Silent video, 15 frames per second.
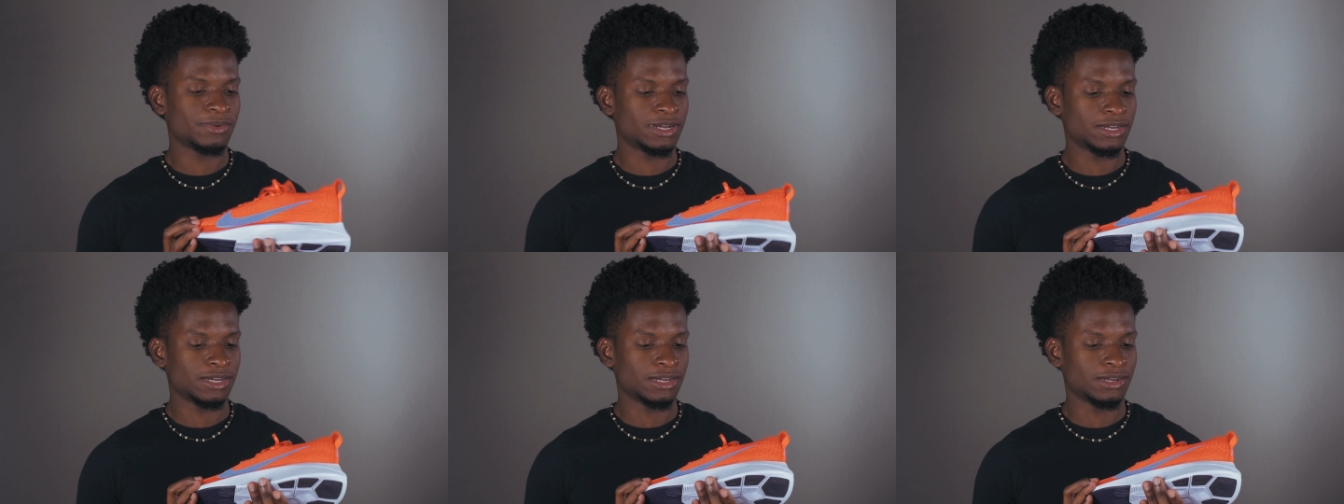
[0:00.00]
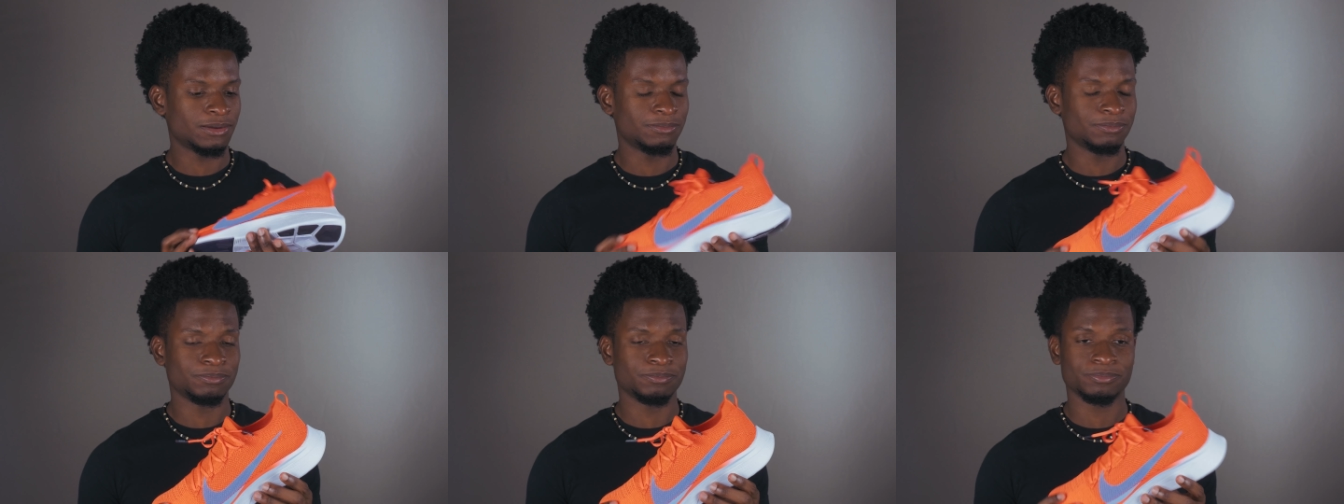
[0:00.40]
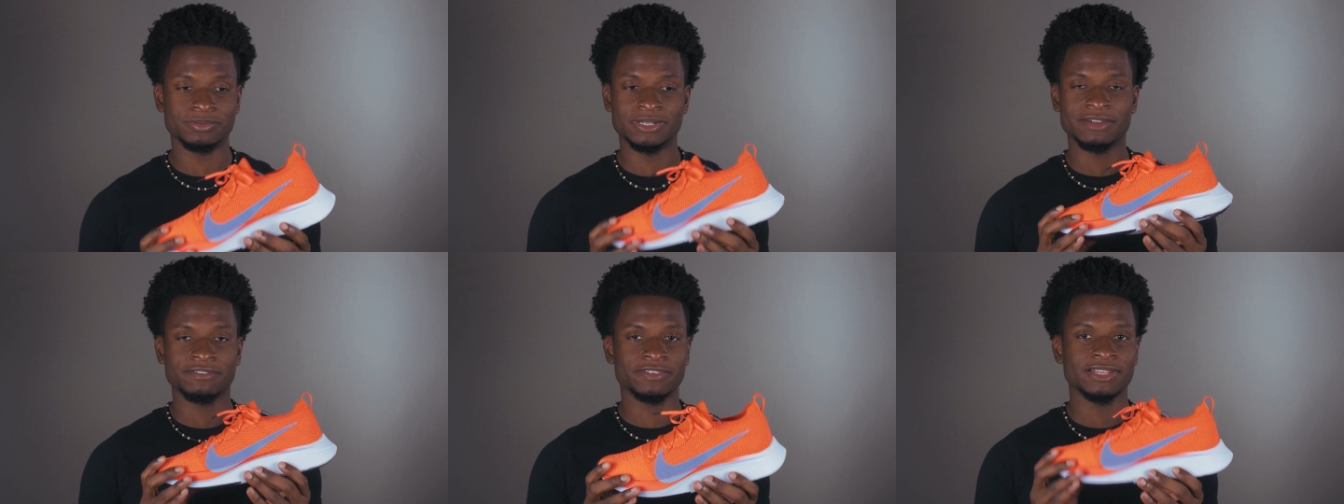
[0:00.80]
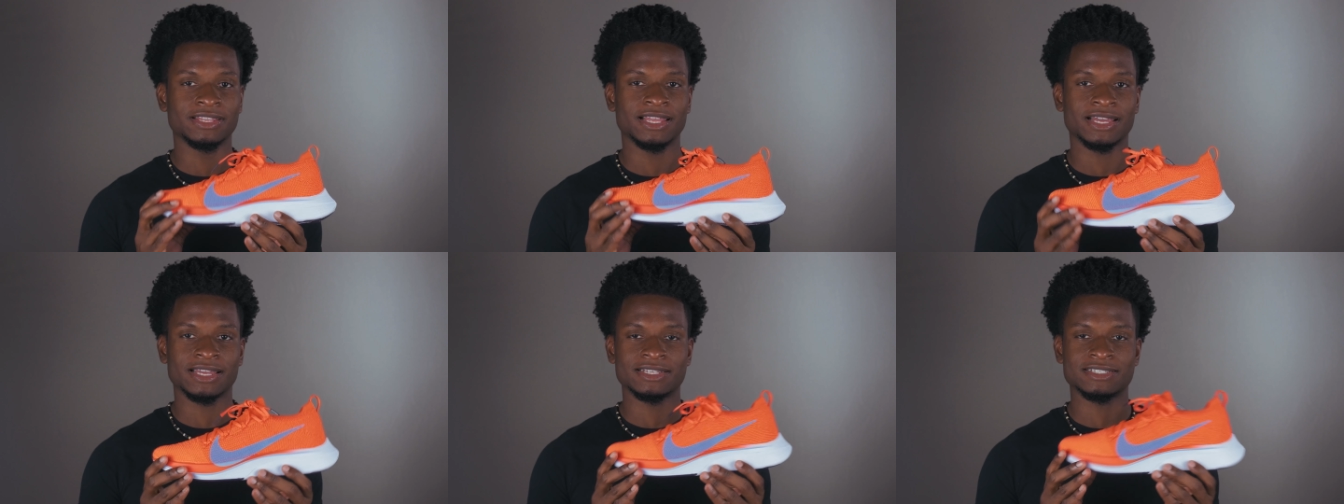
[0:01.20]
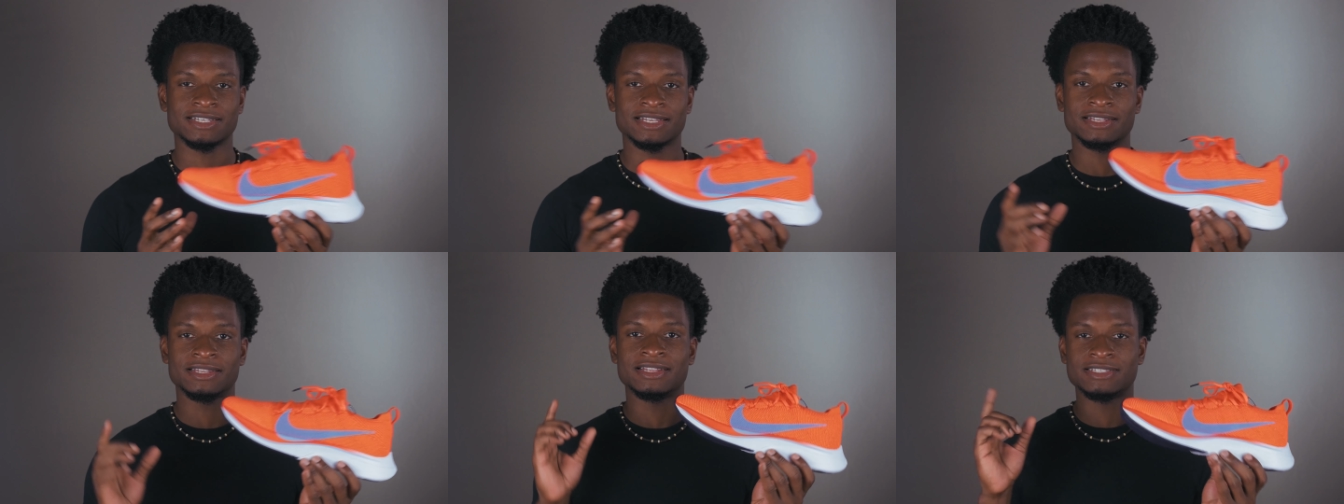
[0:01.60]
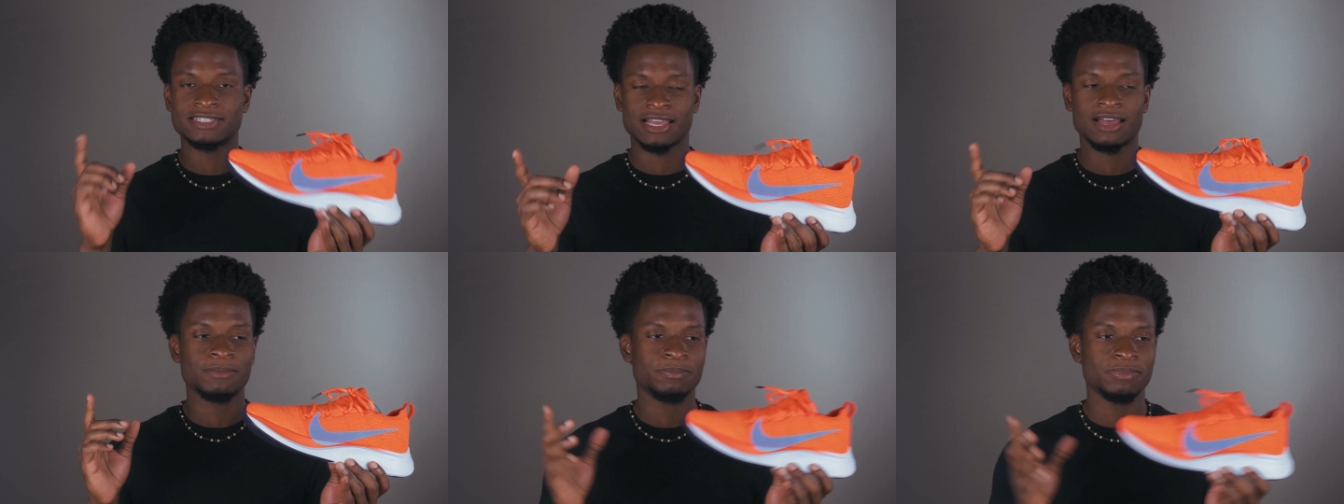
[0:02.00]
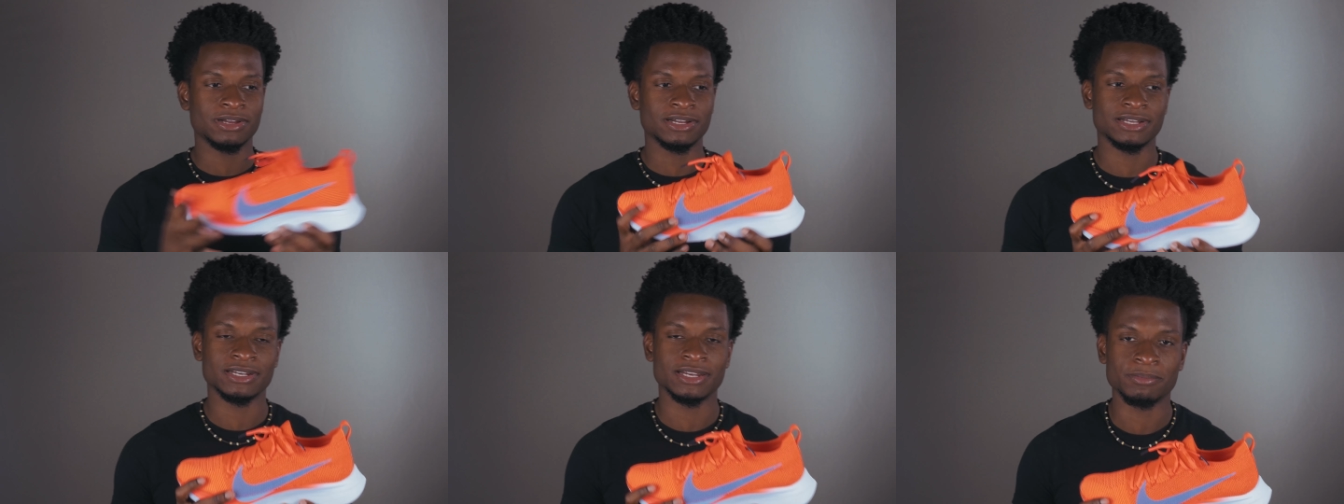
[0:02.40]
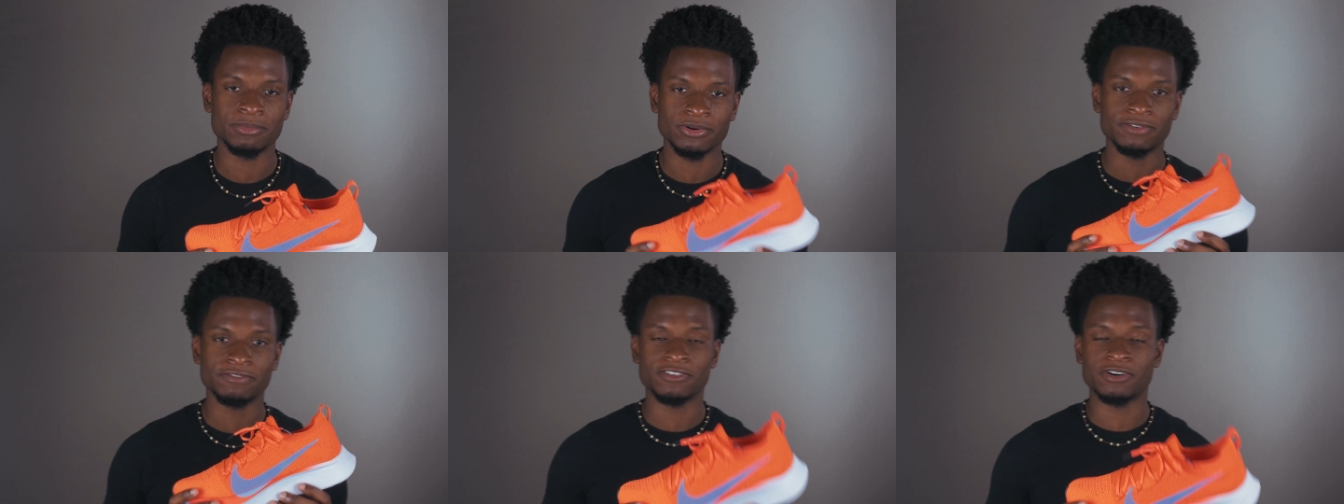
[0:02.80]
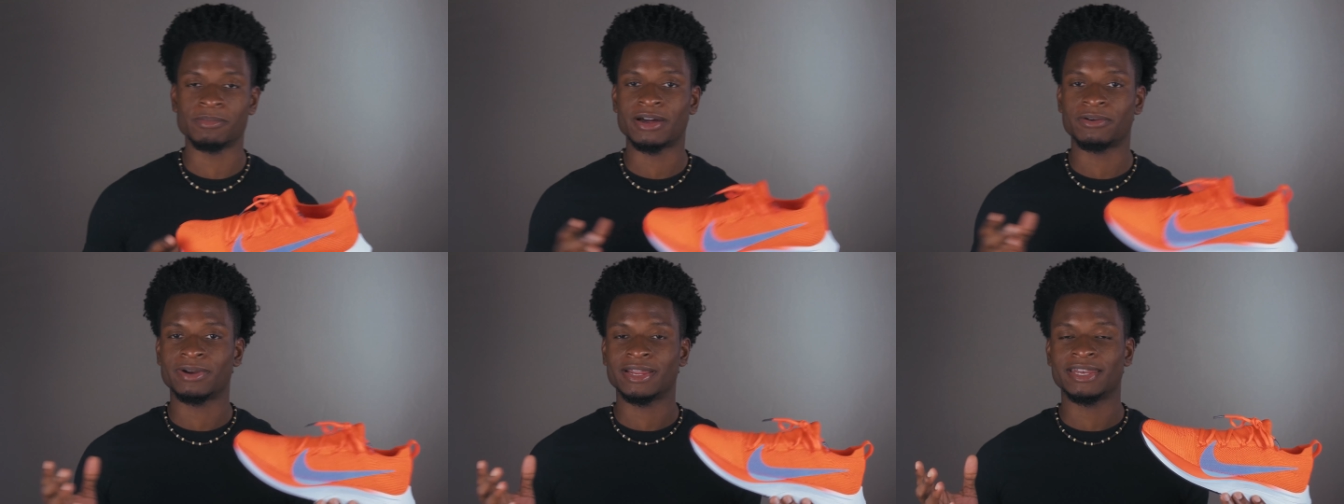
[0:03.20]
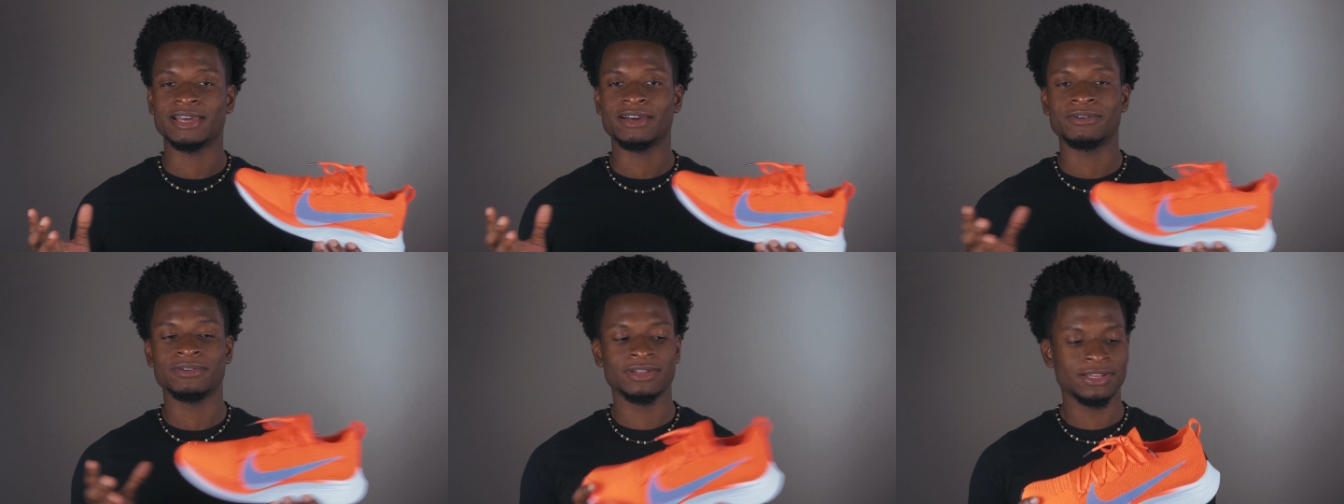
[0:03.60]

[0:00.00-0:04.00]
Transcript: Um, definitely, like I said, the top uh, number one foam out right now.